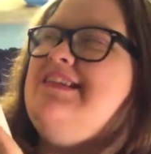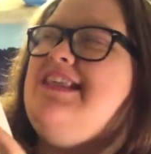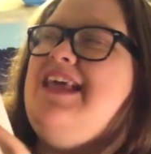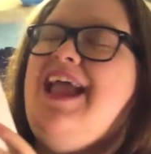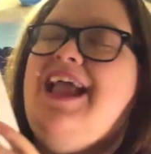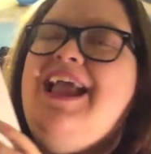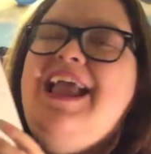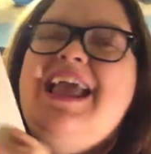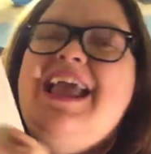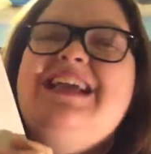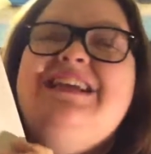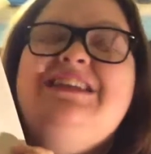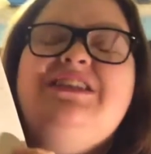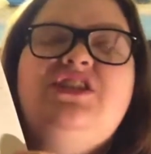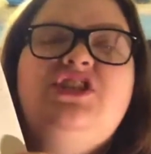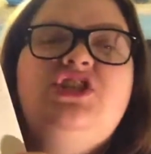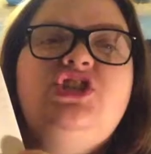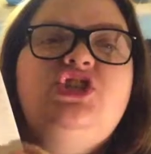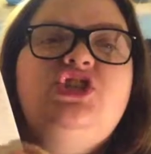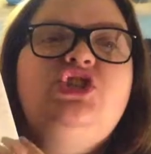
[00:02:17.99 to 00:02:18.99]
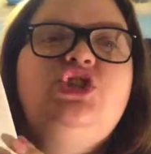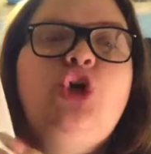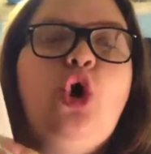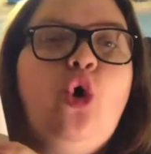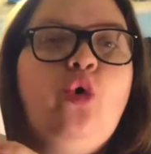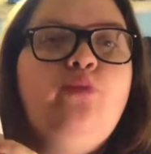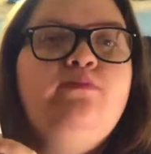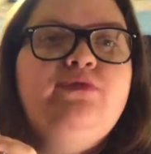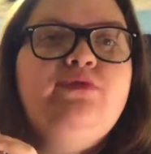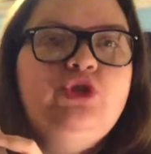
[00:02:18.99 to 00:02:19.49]
thing is
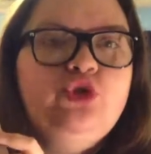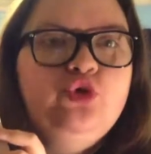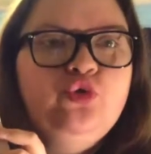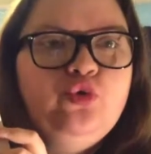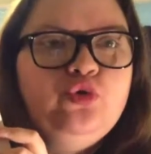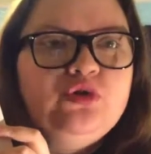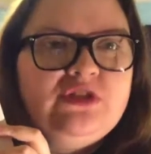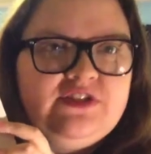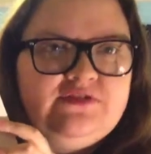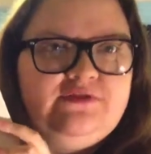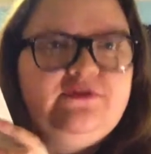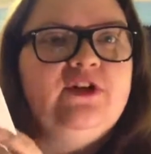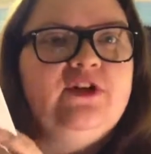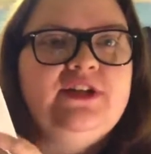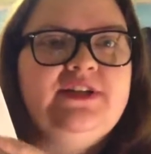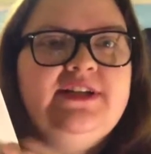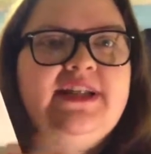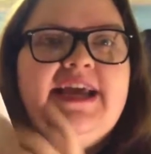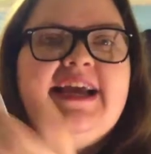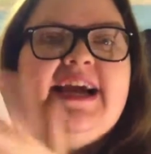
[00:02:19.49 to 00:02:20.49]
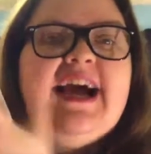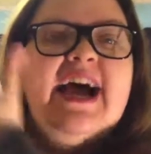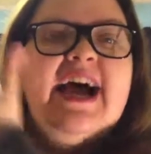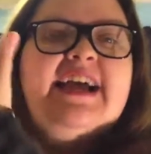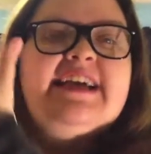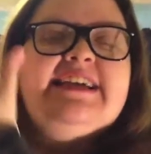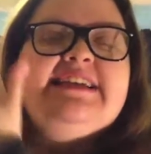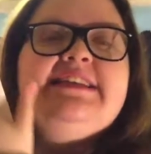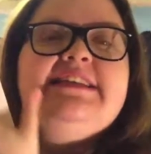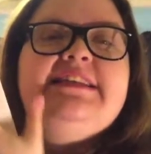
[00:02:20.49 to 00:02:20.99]
so beautiful like
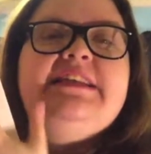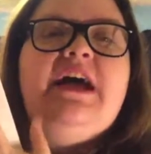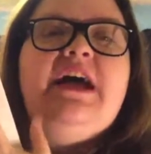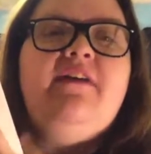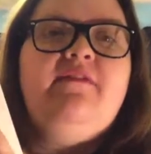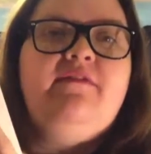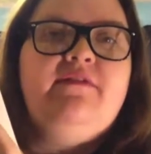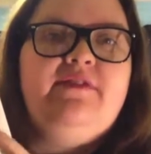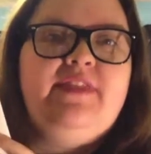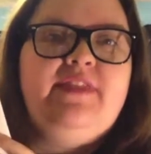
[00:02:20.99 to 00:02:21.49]
I love